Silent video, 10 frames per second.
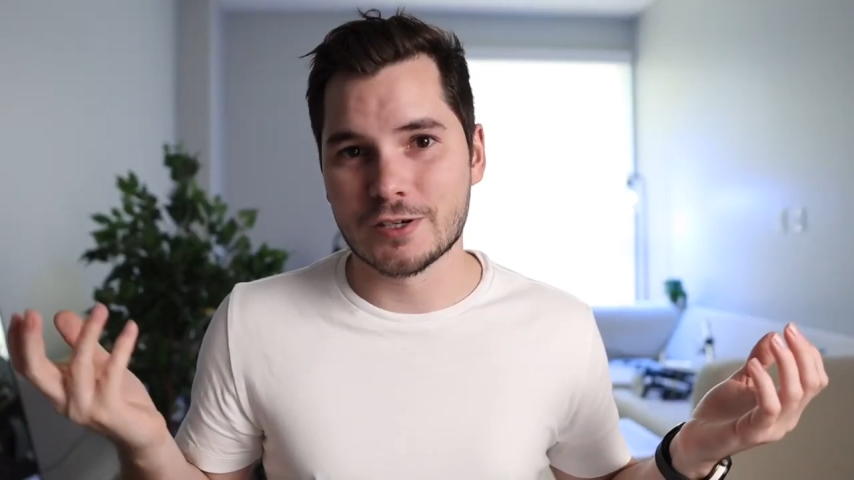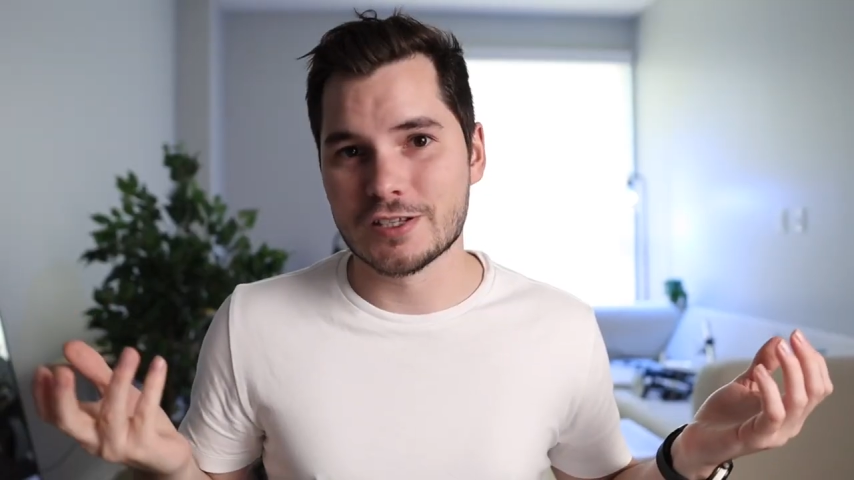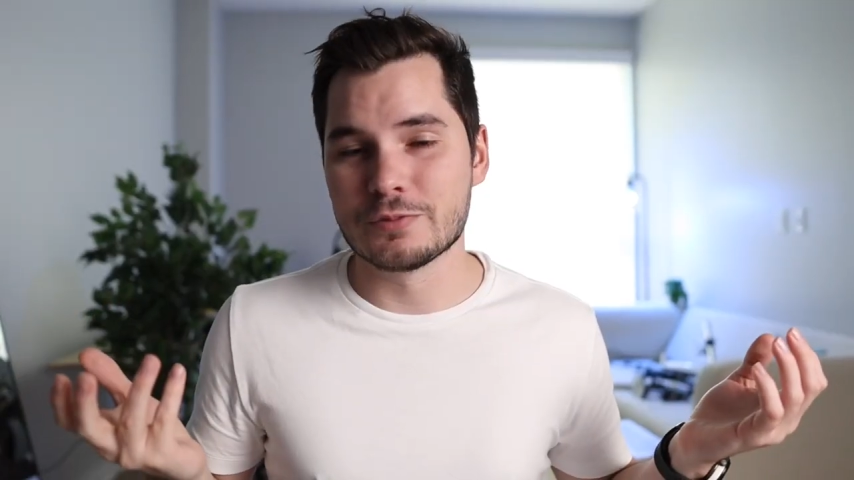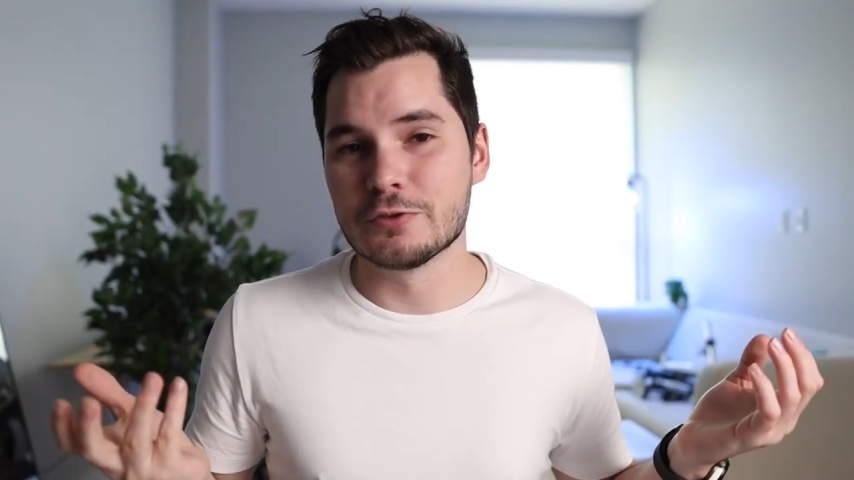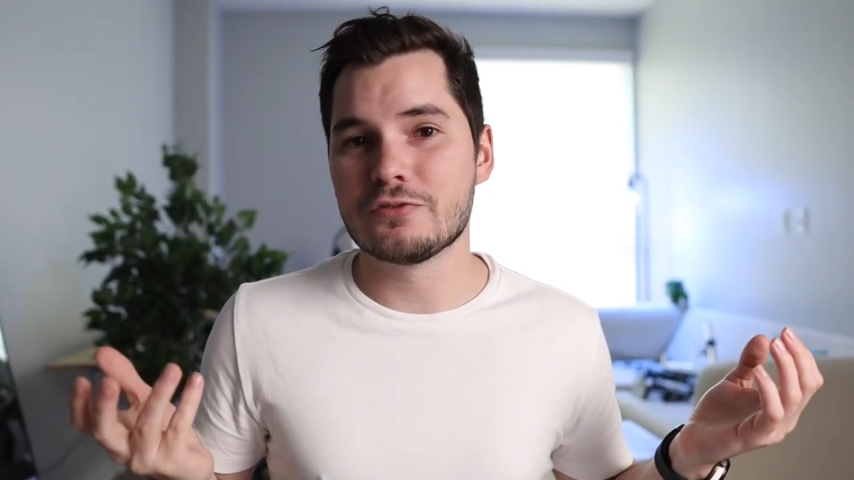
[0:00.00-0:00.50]

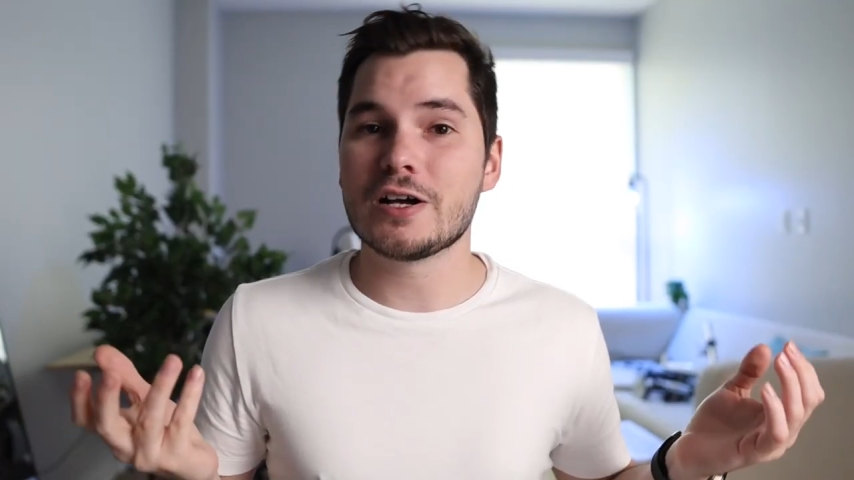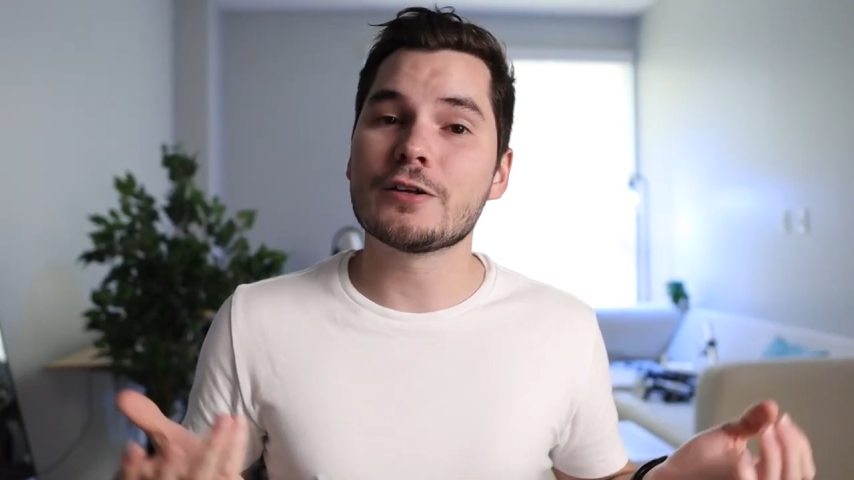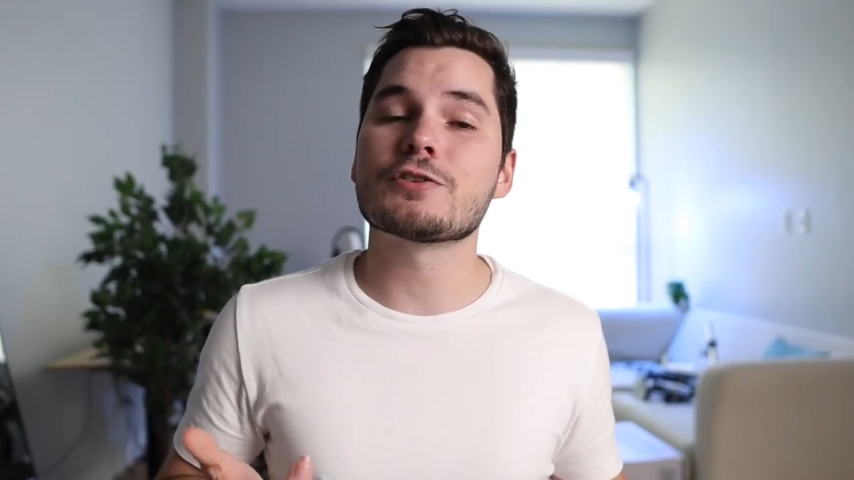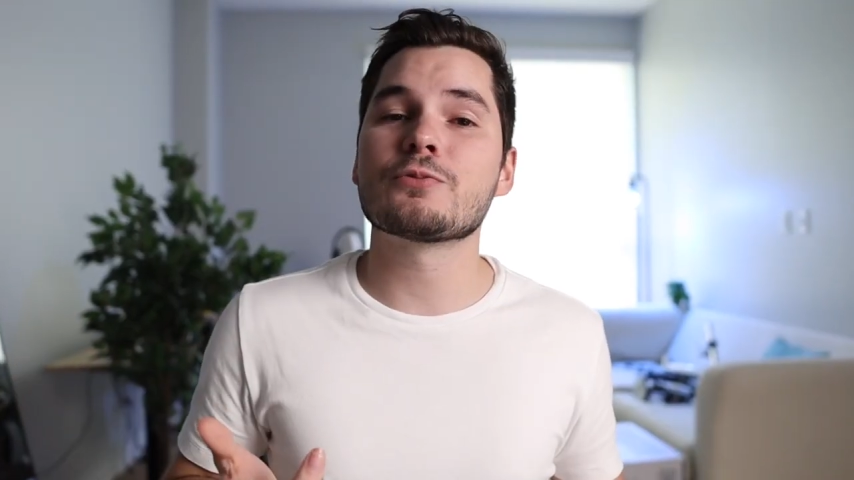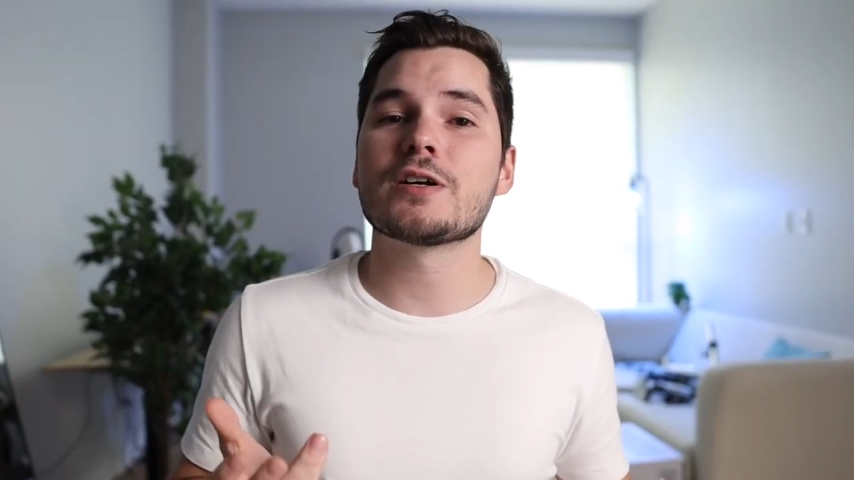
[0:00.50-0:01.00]
wanted to move
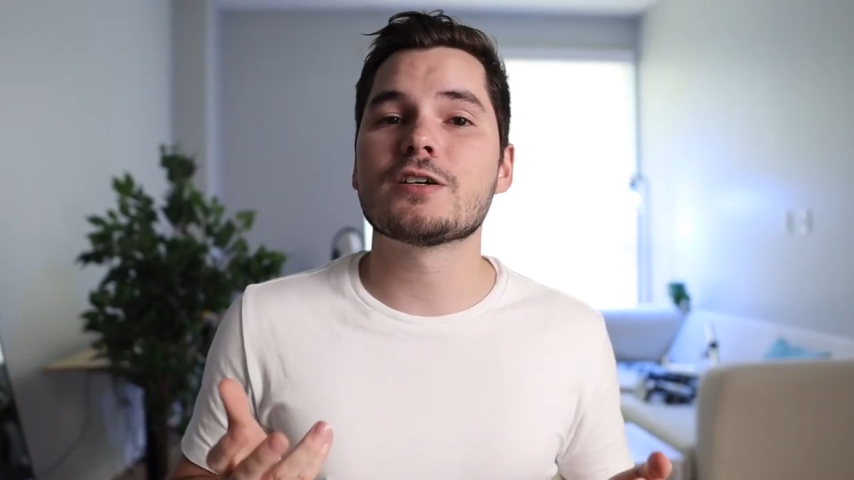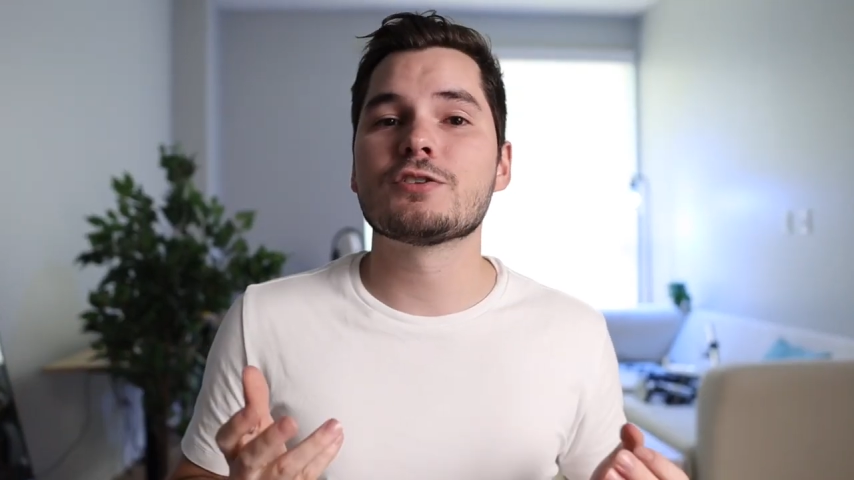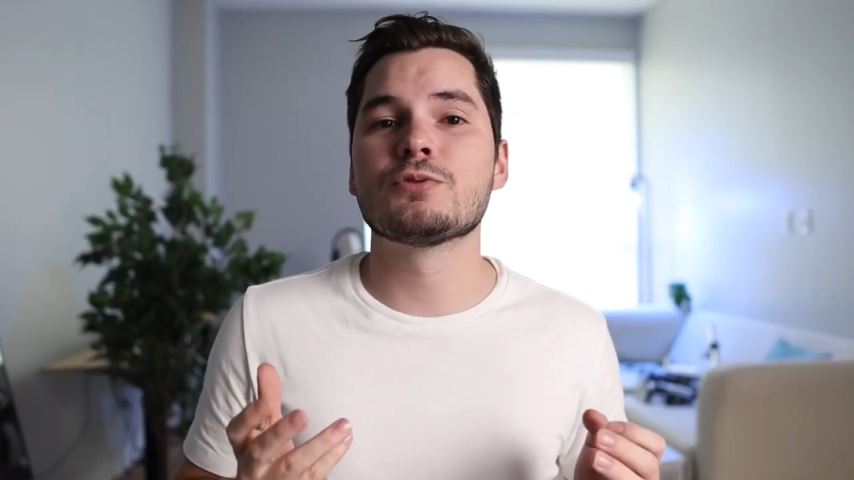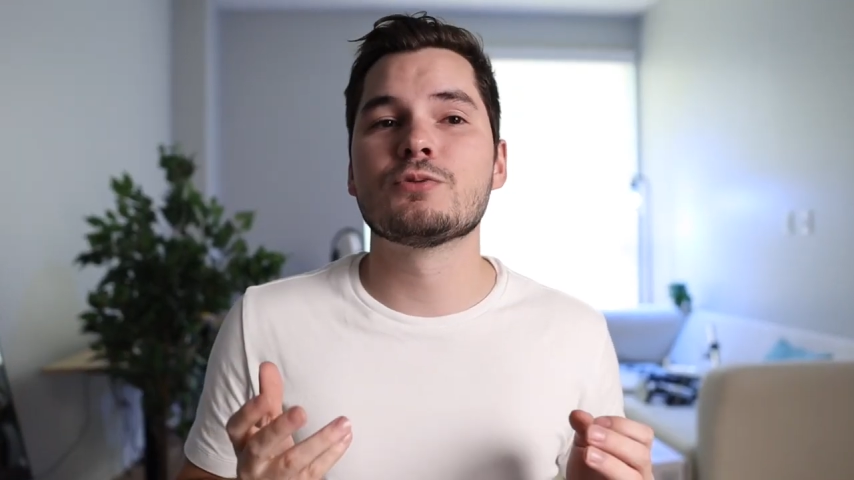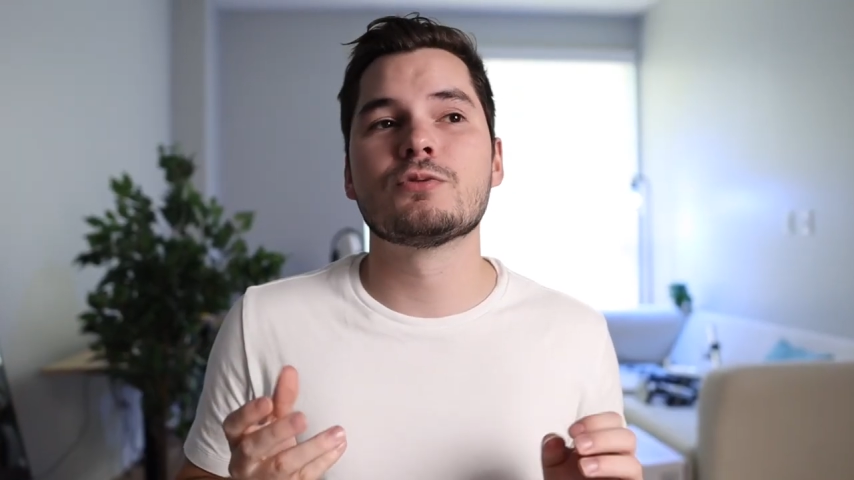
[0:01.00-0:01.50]
elsewhere
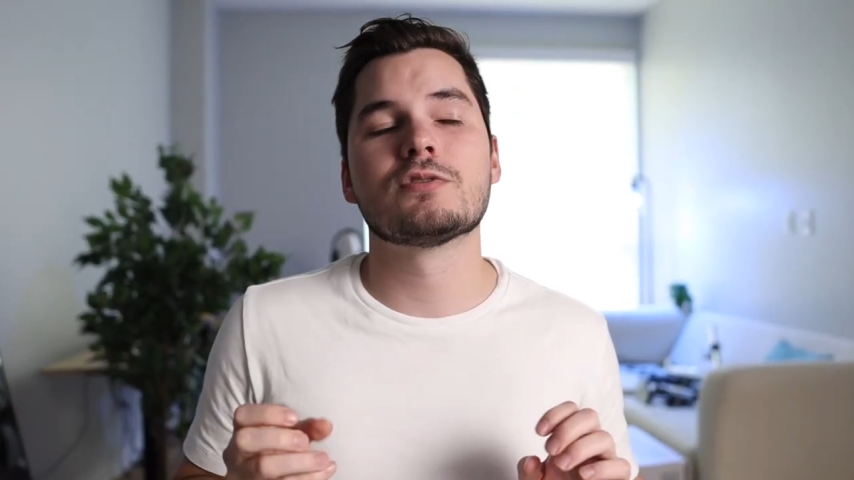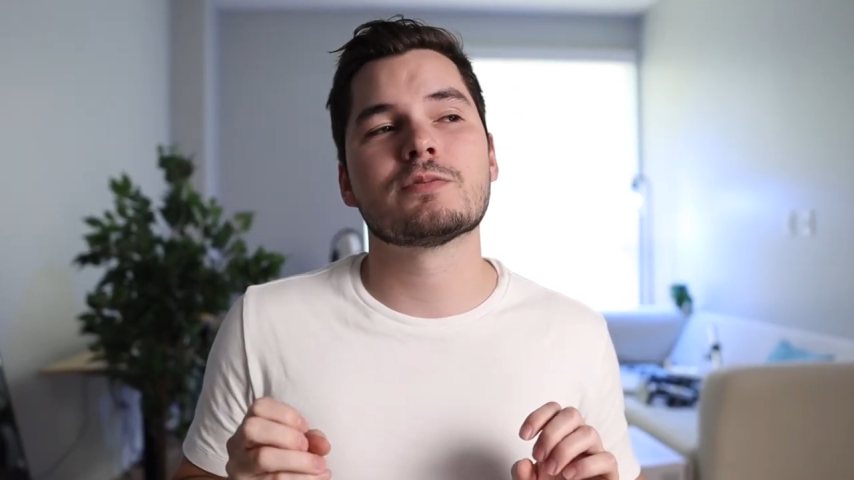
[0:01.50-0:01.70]
to